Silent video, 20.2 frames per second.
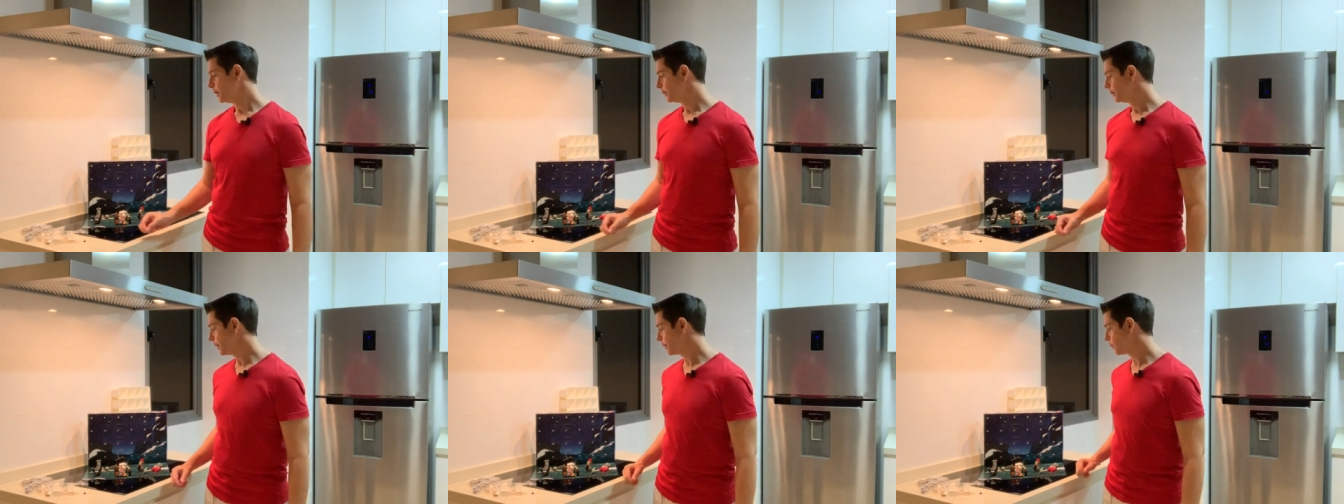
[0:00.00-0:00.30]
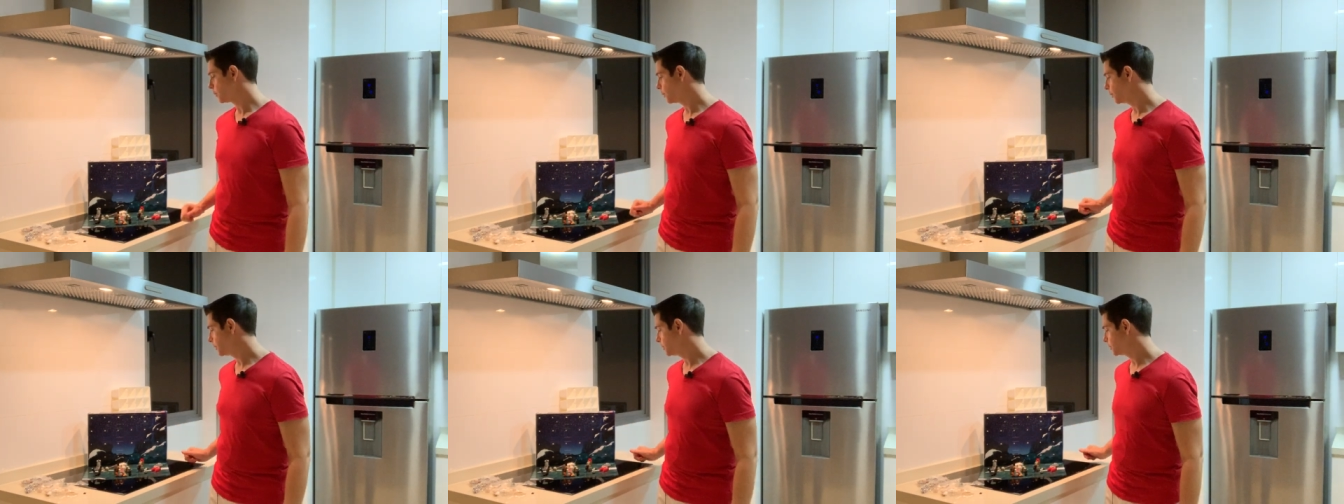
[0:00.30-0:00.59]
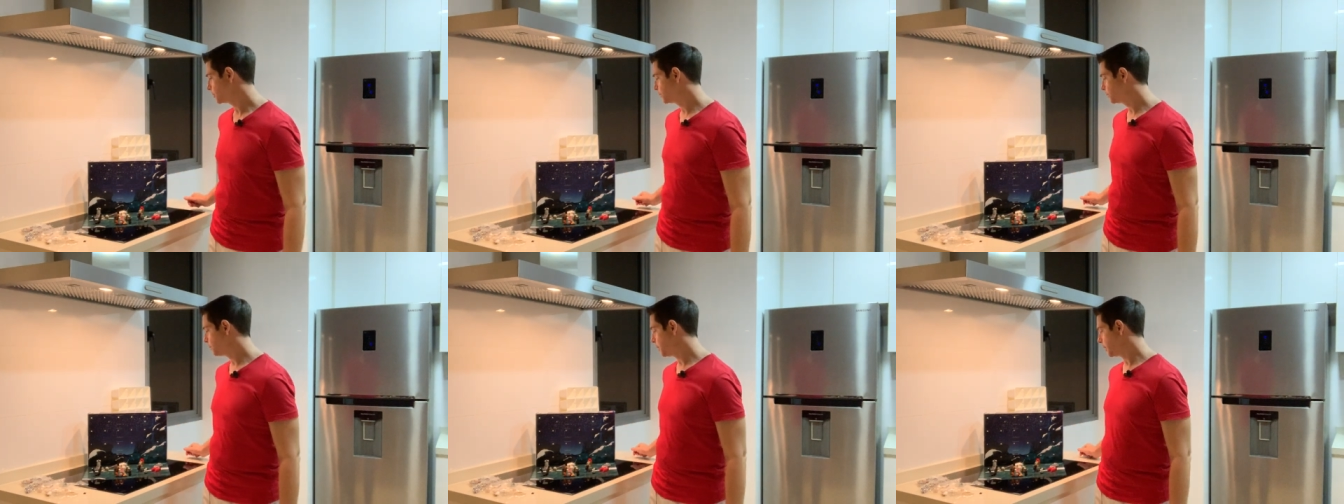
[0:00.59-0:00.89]
LEGO
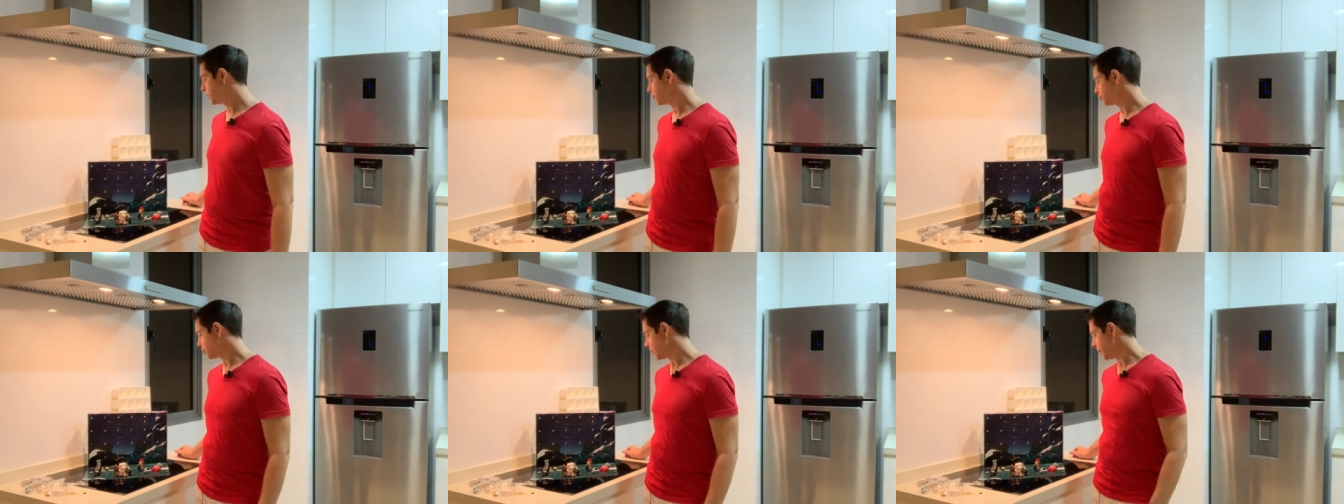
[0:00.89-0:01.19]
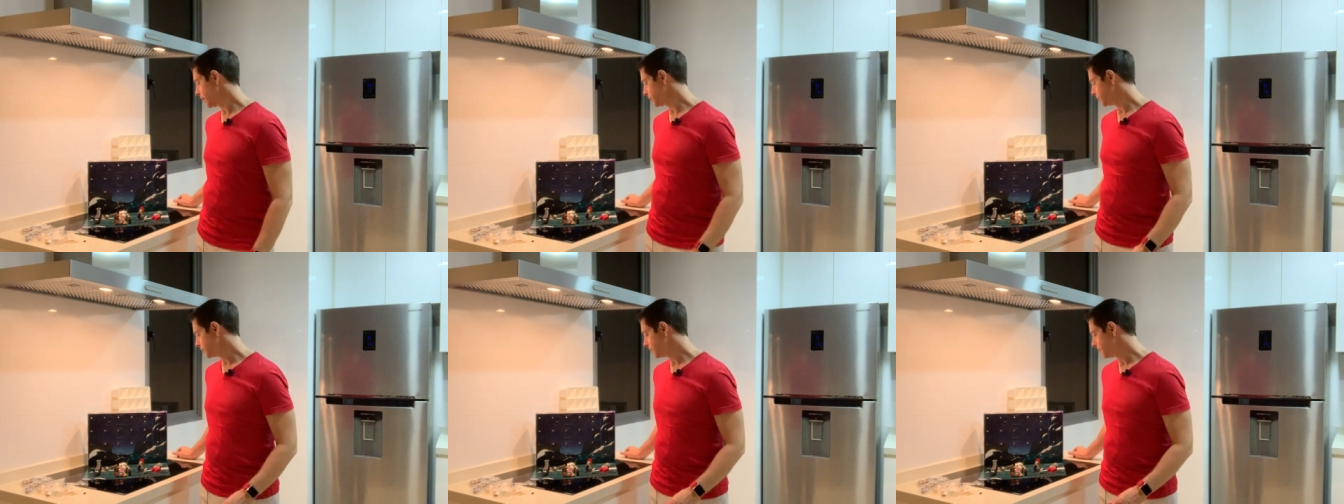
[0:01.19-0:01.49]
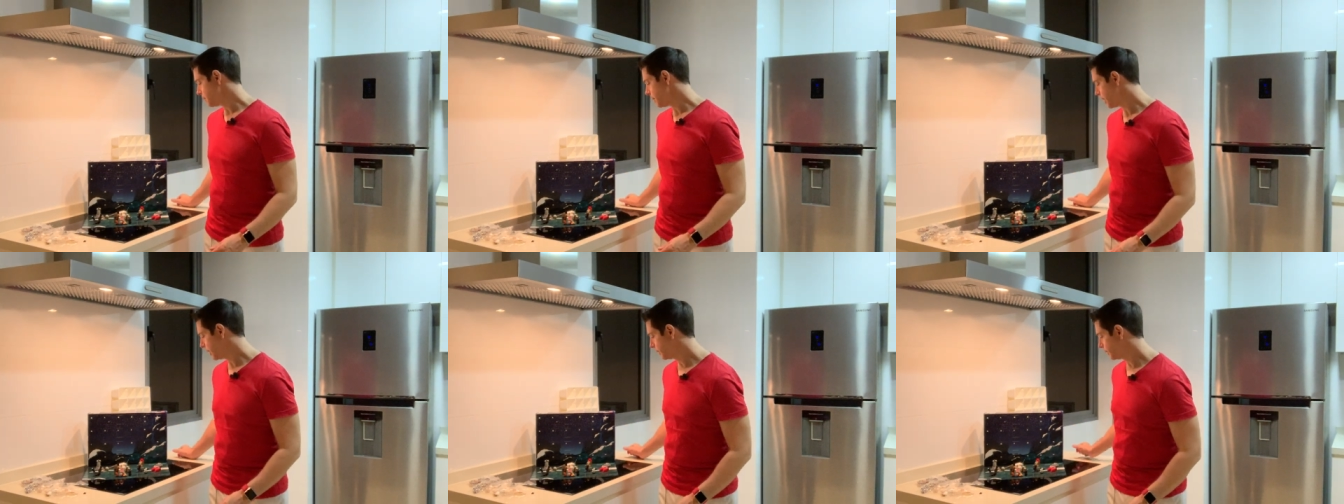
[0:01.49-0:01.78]
has been trying to
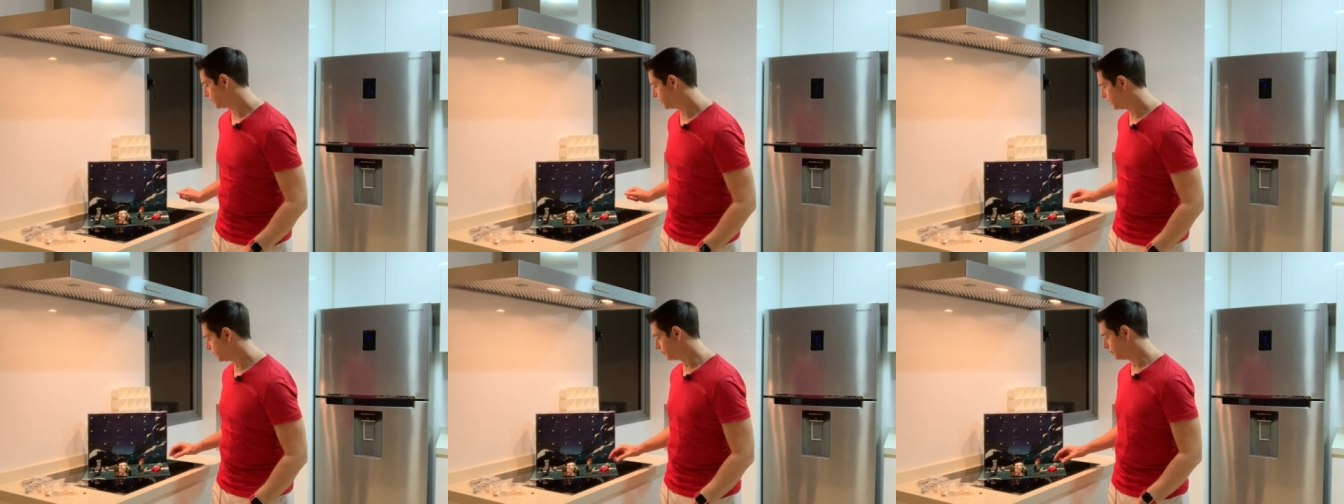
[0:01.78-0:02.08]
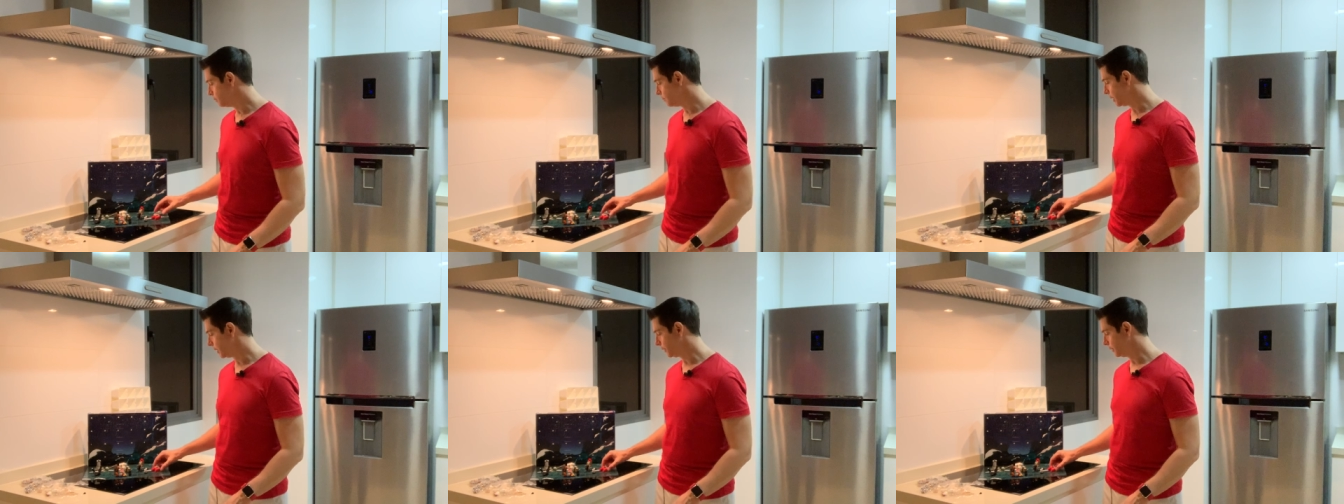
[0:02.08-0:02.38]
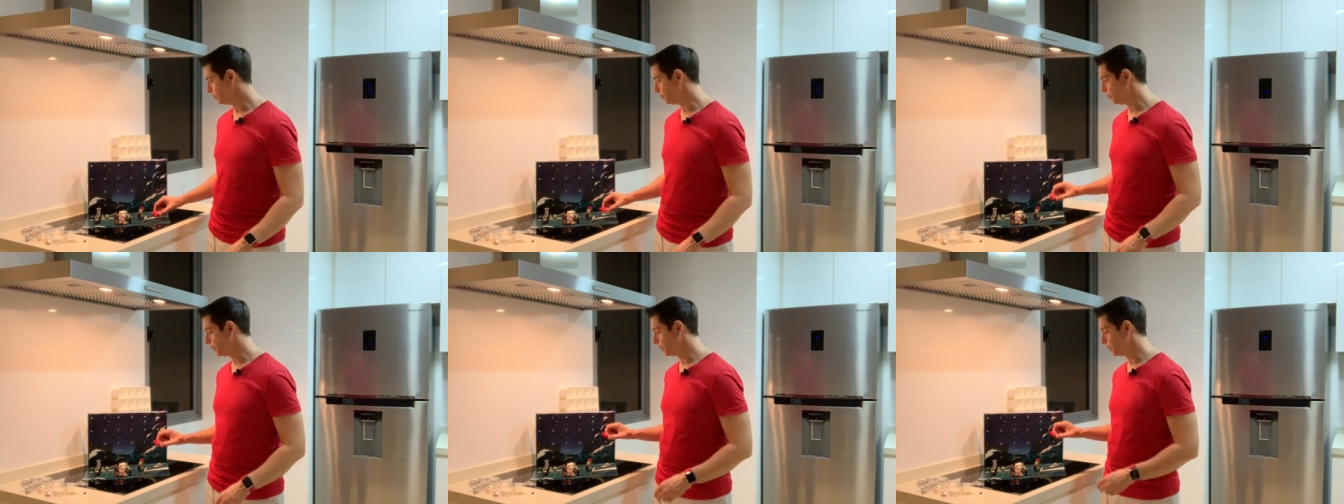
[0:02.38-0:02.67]
make the
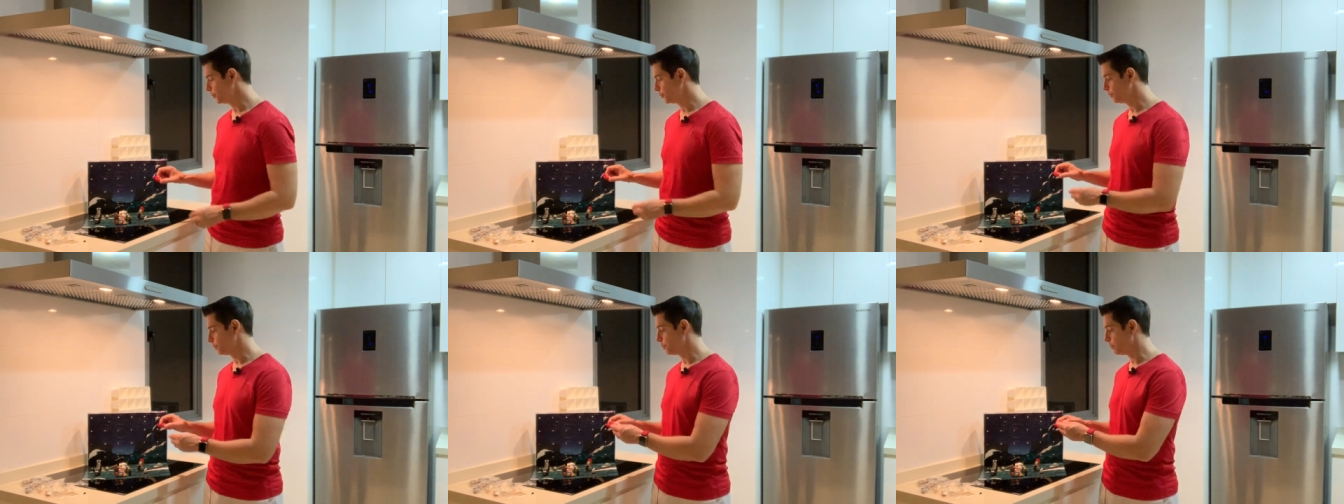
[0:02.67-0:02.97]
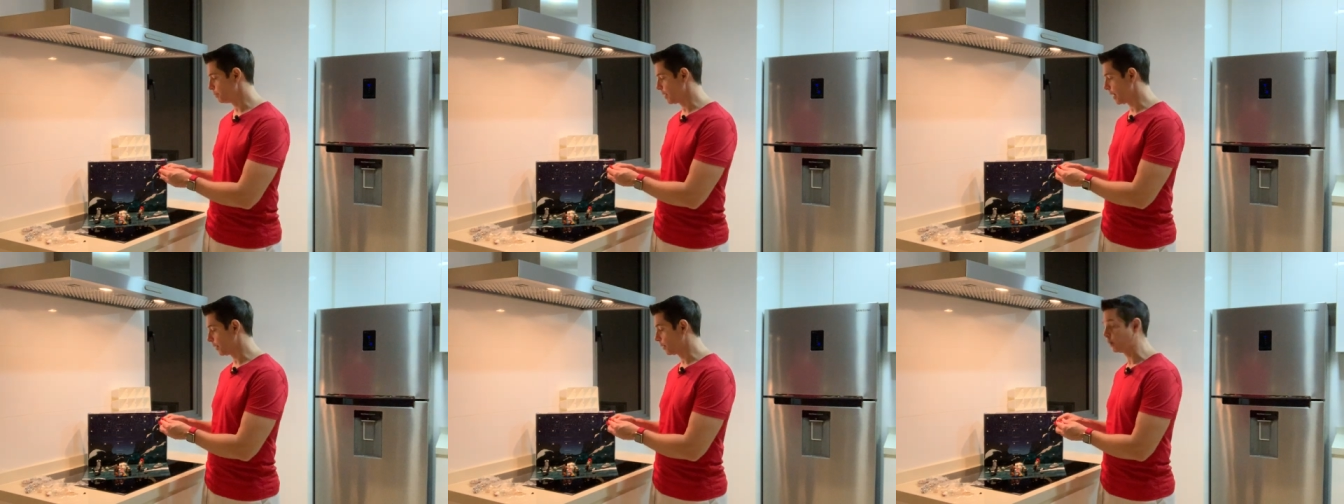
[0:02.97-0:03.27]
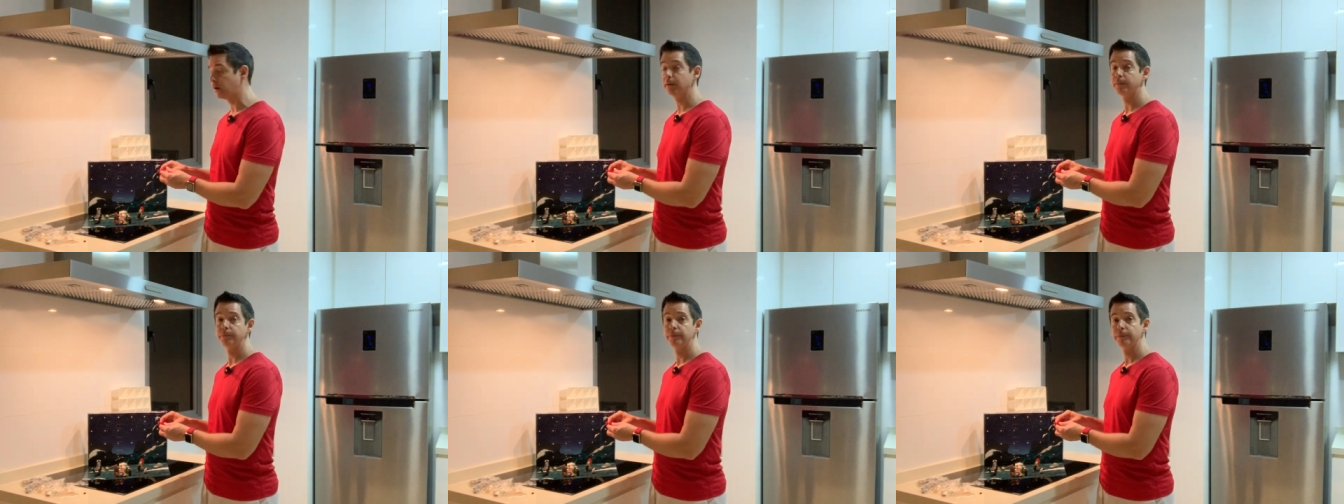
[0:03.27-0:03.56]
mini builds
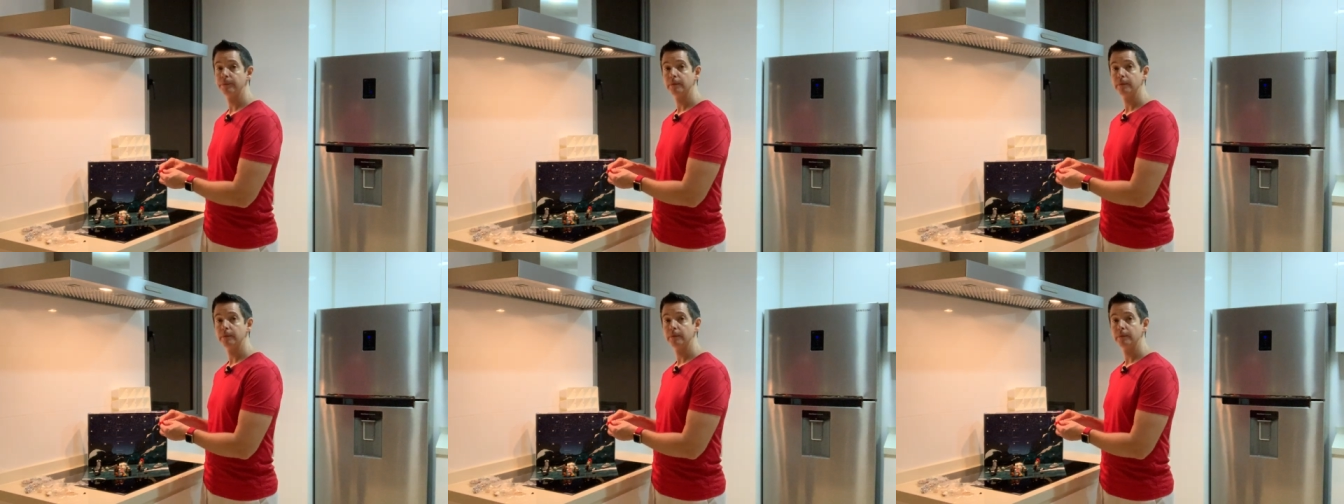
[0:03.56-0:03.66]
better